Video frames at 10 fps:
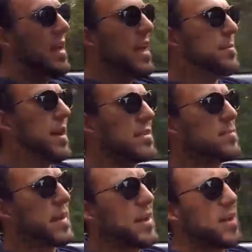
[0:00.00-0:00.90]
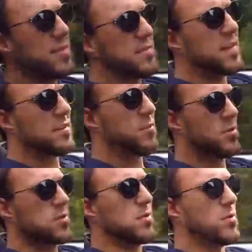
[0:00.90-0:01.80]
It makes about 155
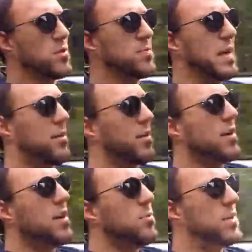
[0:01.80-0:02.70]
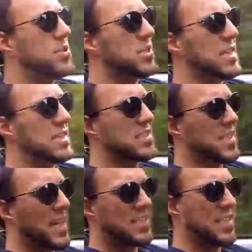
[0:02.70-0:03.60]
horsepower, which is
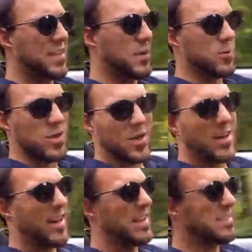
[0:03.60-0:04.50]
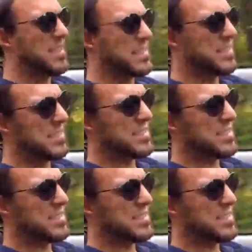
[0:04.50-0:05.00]
less than the old car, and it doesn't